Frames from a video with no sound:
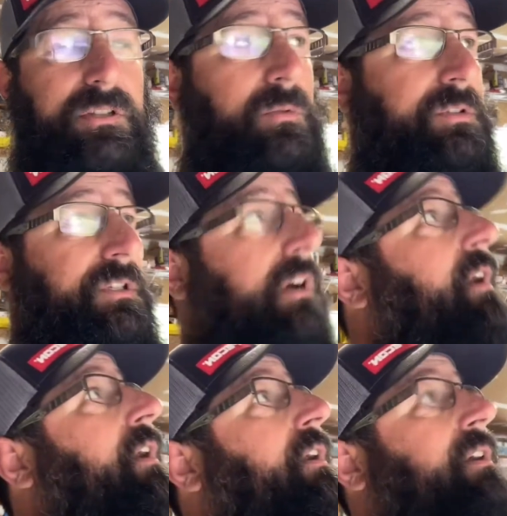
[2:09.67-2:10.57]
There was a,
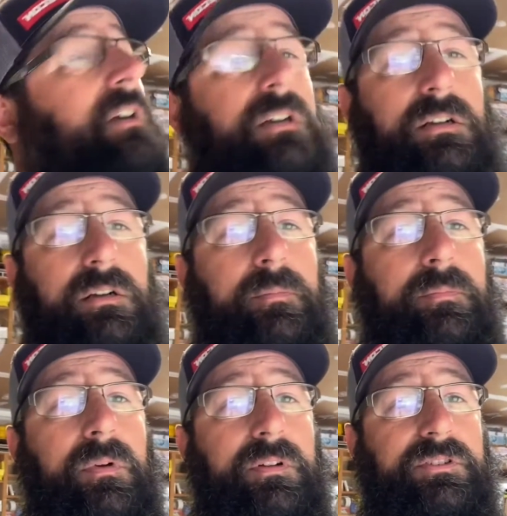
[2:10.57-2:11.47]
a, a,